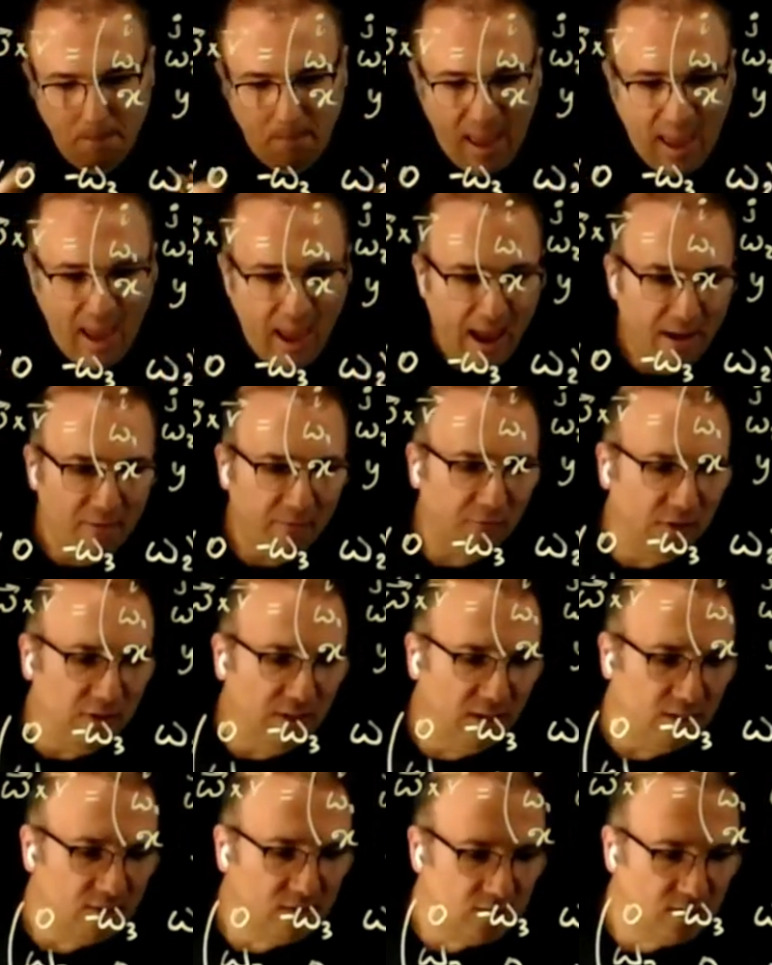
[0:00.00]
have
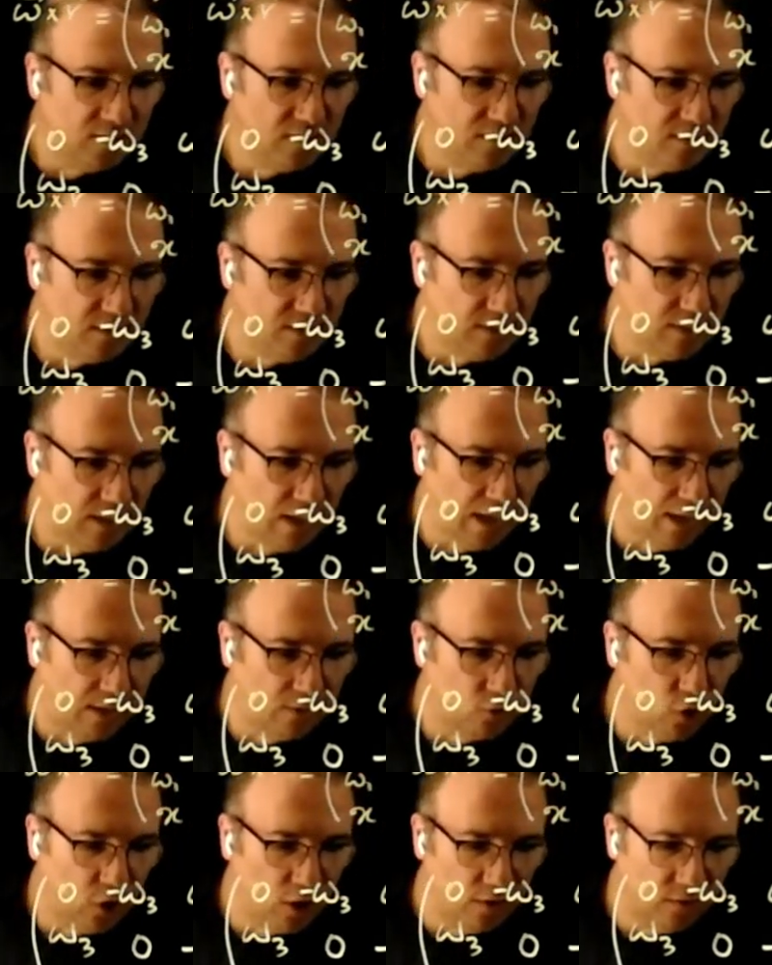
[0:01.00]
this
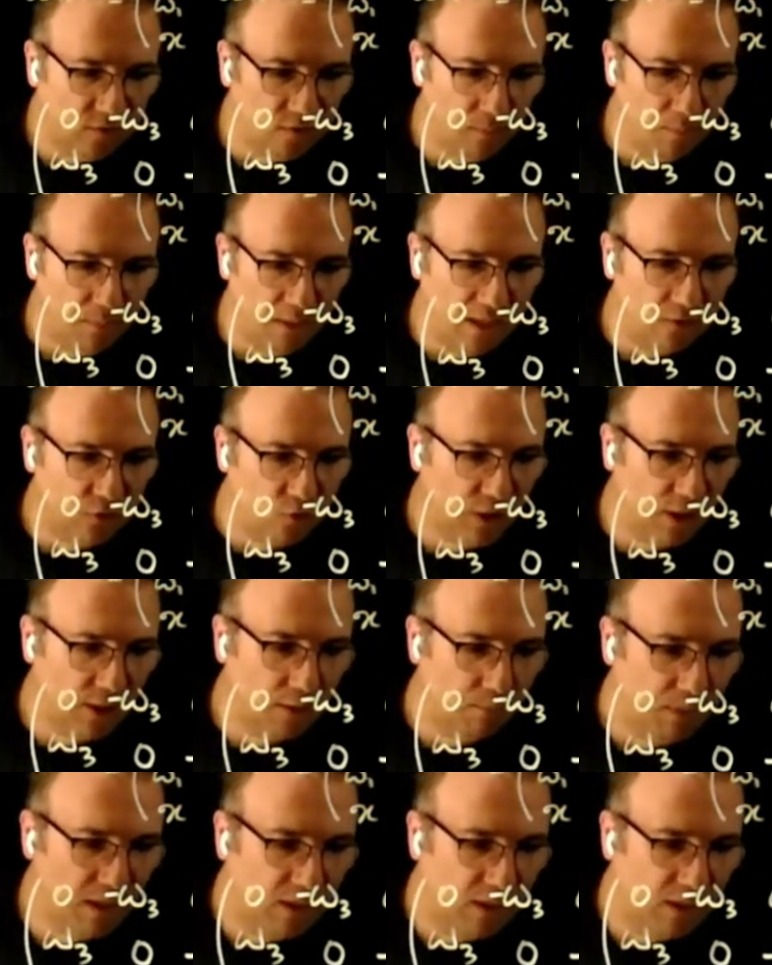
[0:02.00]
anti-symmetric